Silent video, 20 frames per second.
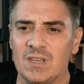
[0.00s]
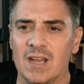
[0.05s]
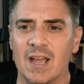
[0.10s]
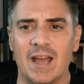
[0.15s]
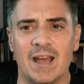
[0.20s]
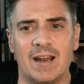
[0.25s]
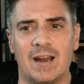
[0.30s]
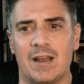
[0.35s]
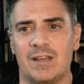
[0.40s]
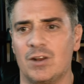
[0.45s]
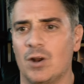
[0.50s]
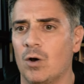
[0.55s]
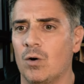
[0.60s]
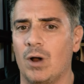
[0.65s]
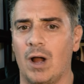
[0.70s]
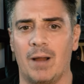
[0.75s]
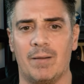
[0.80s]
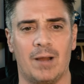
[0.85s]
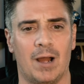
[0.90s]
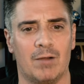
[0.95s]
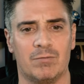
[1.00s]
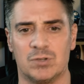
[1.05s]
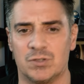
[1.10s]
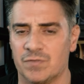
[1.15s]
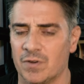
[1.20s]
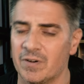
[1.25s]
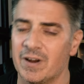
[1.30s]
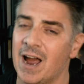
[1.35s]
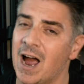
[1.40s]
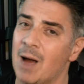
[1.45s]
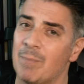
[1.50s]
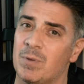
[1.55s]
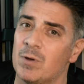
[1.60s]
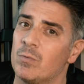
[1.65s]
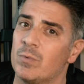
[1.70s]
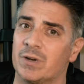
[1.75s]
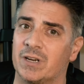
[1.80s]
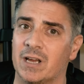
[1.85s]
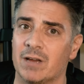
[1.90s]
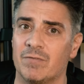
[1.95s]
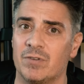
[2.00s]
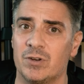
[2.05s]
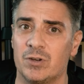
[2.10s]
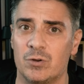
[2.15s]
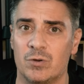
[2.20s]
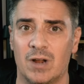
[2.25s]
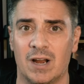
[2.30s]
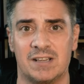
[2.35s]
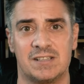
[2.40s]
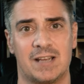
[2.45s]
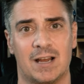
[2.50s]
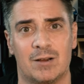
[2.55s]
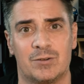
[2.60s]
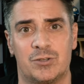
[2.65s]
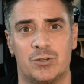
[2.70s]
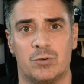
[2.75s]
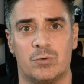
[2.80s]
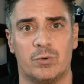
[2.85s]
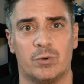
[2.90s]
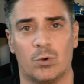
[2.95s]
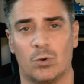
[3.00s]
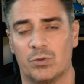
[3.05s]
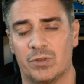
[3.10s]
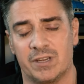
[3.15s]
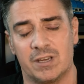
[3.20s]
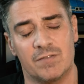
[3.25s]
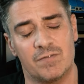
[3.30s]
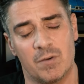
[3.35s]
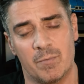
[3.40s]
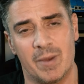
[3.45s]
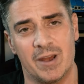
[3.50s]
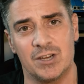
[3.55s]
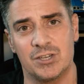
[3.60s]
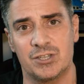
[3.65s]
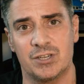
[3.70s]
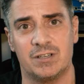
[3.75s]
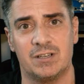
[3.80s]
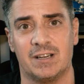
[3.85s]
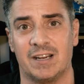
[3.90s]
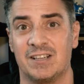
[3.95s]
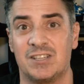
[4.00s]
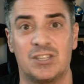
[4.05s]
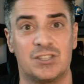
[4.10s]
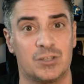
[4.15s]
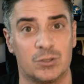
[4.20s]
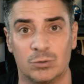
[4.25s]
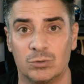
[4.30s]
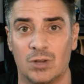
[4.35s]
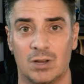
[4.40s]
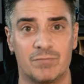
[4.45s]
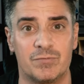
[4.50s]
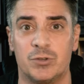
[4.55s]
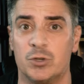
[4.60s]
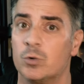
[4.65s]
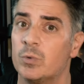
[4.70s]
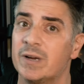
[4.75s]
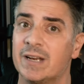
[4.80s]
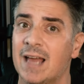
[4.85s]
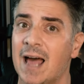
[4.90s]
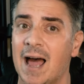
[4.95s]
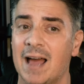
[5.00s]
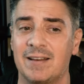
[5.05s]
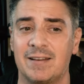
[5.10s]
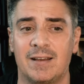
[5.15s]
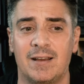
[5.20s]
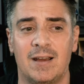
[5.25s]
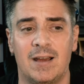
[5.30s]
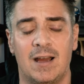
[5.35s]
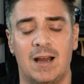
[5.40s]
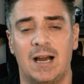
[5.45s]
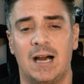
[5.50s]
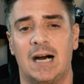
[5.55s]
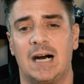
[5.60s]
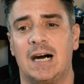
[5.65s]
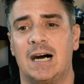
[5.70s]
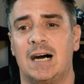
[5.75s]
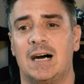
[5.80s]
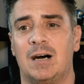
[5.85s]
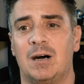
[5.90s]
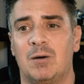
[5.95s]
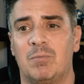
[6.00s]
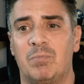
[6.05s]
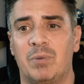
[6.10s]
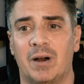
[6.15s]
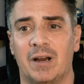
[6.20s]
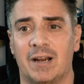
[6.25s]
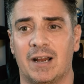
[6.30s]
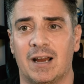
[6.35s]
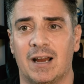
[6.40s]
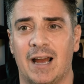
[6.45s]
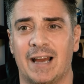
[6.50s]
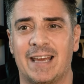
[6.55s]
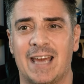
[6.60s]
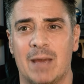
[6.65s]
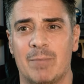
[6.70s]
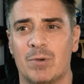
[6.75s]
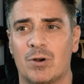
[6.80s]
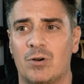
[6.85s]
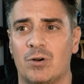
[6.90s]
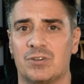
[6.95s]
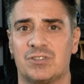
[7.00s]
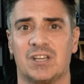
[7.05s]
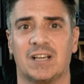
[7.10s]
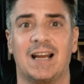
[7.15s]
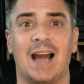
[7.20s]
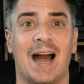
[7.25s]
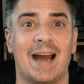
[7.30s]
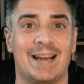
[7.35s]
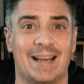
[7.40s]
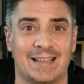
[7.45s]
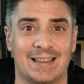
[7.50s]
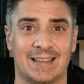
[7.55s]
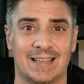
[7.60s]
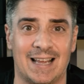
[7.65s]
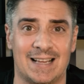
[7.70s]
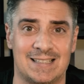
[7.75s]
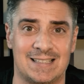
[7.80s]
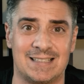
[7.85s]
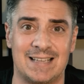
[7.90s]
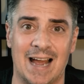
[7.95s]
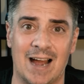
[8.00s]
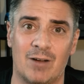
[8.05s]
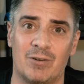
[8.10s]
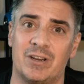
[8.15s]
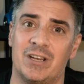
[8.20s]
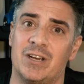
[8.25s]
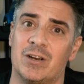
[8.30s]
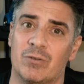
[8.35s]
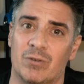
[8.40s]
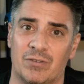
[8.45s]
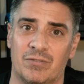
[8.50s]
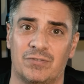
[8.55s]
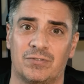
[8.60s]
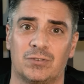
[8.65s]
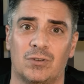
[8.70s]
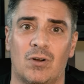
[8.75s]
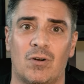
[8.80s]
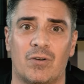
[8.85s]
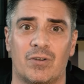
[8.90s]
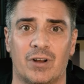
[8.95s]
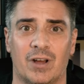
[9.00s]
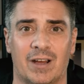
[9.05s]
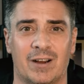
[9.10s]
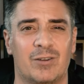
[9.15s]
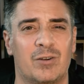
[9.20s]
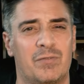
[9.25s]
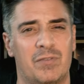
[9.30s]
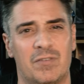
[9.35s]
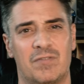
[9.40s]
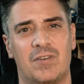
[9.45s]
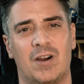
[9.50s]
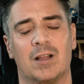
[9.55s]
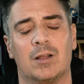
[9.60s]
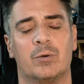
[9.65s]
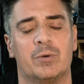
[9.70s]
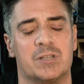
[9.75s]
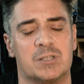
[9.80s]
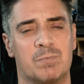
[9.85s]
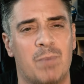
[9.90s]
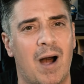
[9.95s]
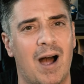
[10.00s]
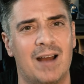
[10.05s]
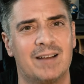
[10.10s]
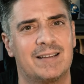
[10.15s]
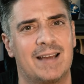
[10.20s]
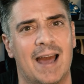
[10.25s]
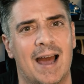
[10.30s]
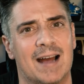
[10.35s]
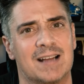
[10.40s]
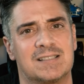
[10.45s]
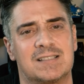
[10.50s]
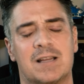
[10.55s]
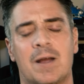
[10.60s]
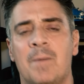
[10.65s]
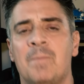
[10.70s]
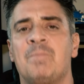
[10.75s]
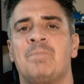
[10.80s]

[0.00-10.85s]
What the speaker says: And, I was very happy with giving you guys how-to and all the information, and I still love doing that. But I came across a guy that's down here in Florida. I don't know if you follow his podcast.